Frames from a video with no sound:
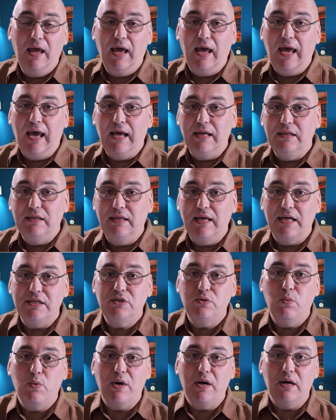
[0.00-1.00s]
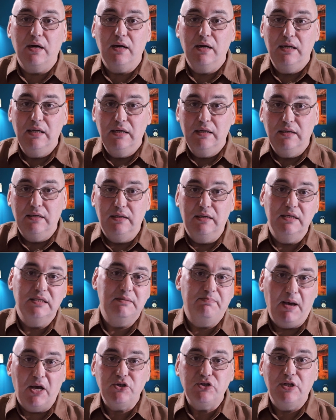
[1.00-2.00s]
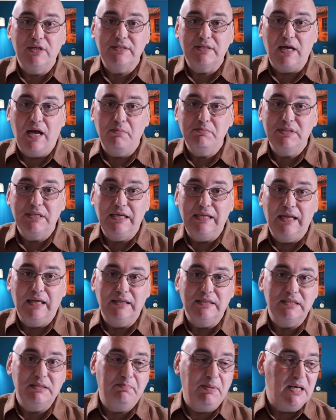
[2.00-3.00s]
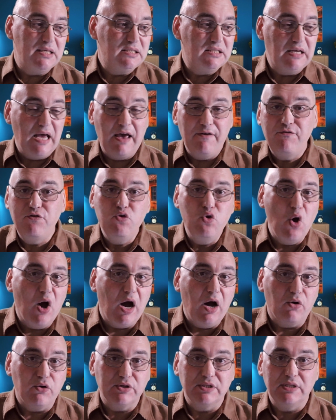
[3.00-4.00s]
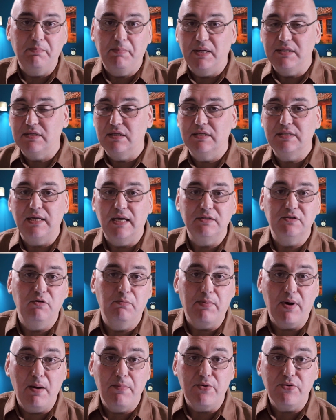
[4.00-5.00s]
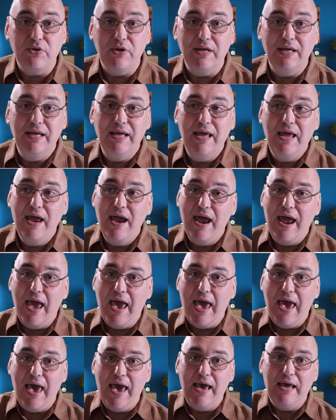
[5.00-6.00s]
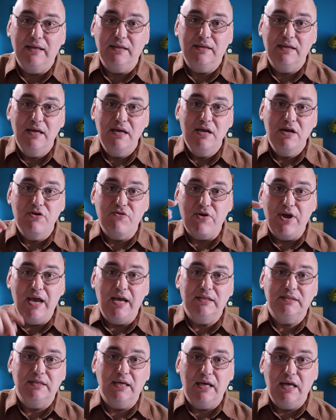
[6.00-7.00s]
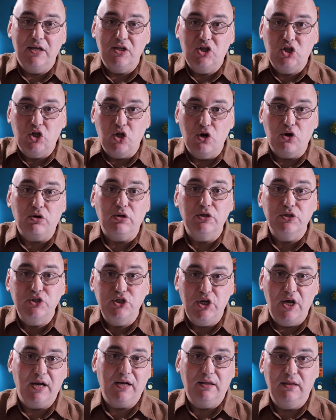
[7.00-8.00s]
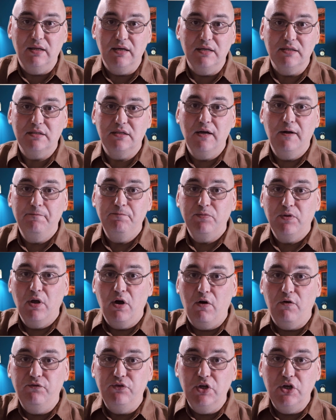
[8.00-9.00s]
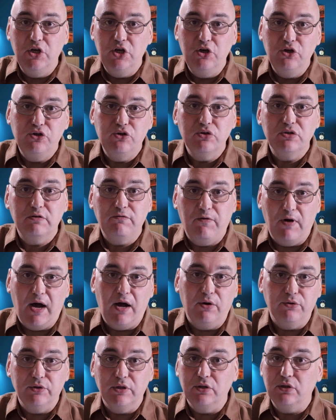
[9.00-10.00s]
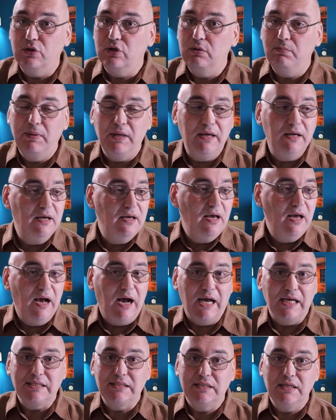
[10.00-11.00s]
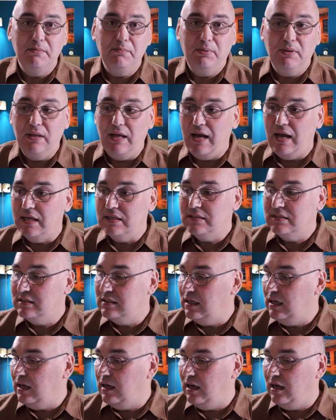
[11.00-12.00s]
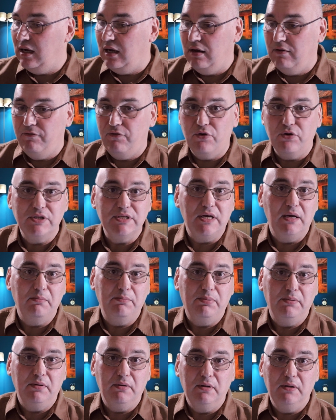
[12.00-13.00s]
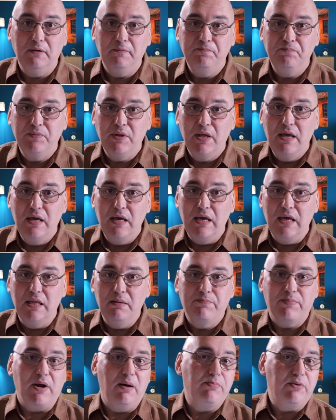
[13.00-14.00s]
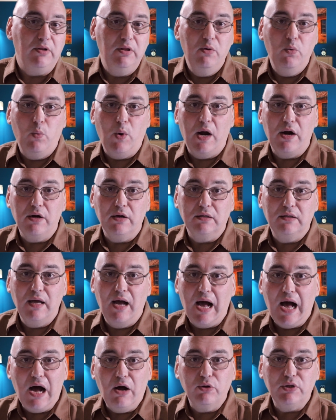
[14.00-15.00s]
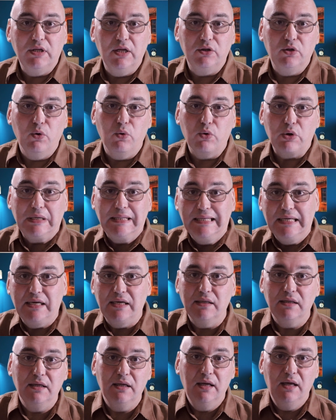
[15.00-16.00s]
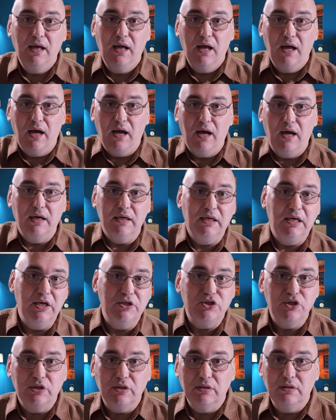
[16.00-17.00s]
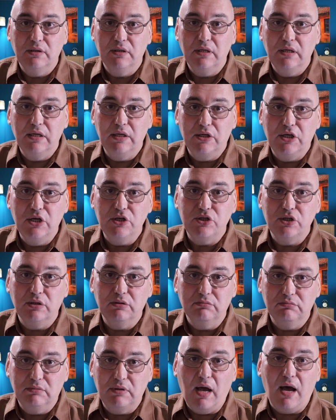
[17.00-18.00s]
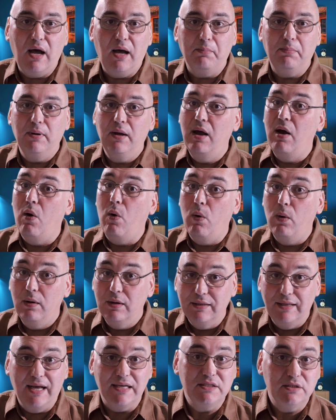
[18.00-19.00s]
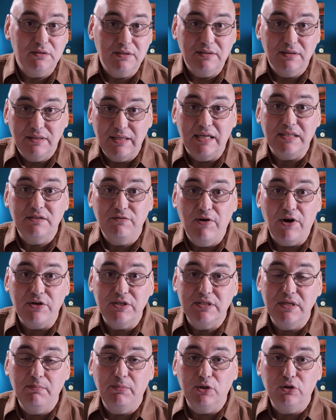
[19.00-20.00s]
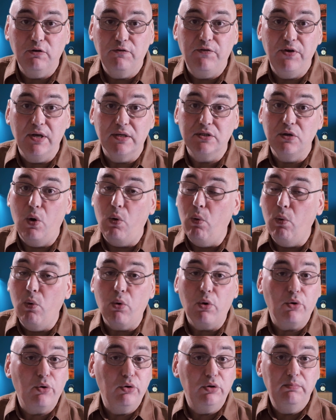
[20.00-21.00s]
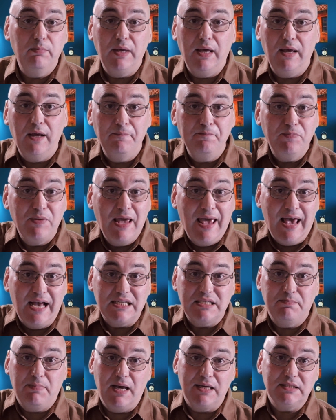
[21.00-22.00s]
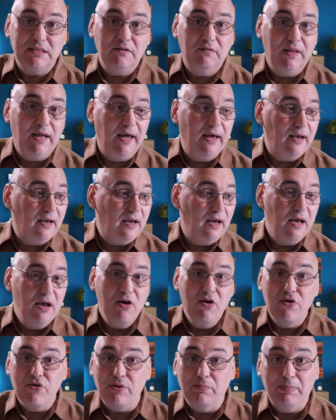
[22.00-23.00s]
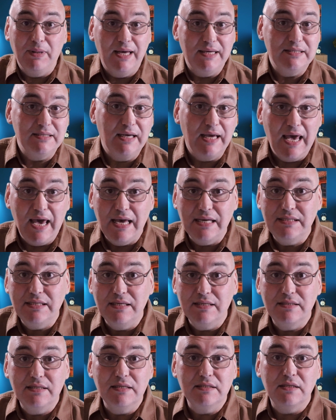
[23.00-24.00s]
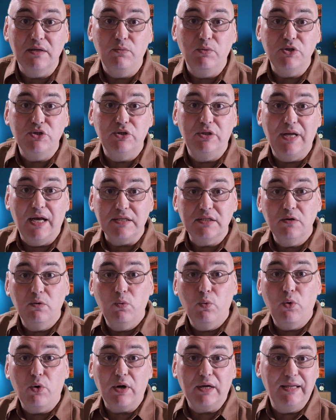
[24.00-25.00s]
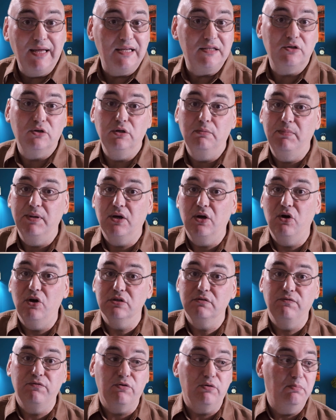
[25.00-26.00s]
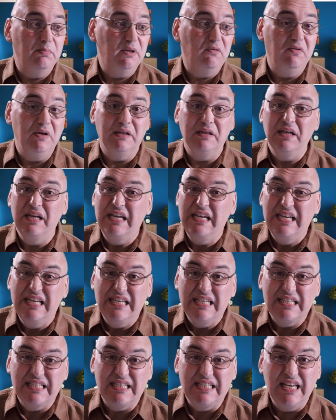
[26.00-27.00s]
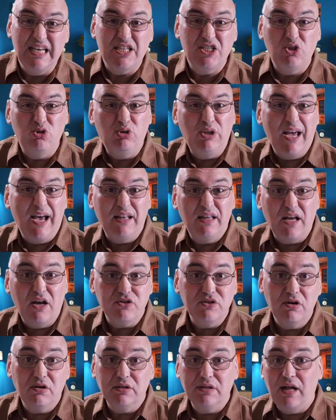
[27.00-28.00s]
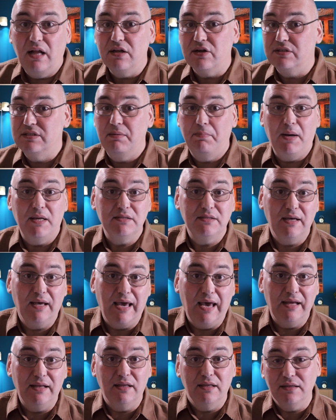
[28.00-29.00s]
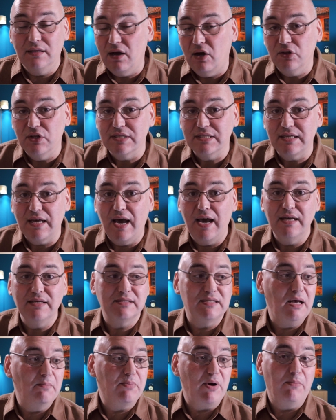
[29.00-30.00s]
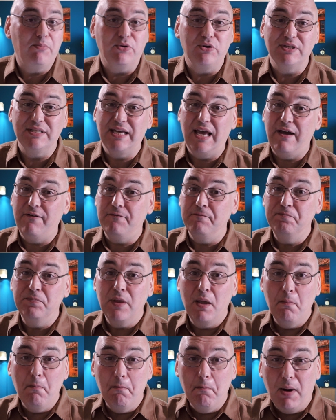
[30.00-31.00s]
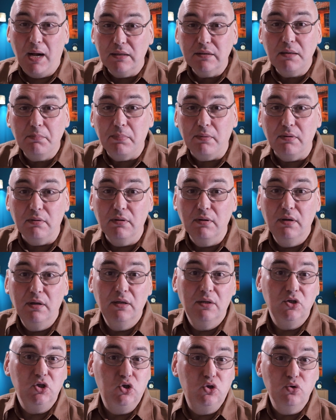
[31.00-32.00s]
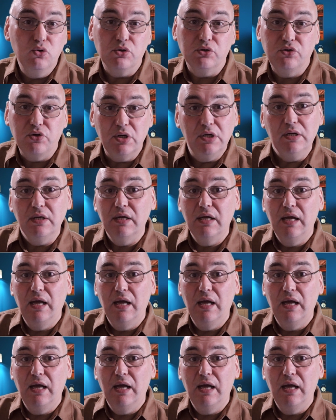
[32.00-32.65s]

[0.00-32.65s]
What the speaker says: and that's where this specialist comes in and spends a few hours, depends on the size of the property, and creates thorough checklist of the issues found. It could be as simple as, for example, improperly wired outlet or leaking kitchen tap. That's very simple to fix. Or could be expensive, like replacing AC system which doesn't work. That could be cost for between $6,000 to $10,000. Depends again on the size. Some properties have multiple 2 or 3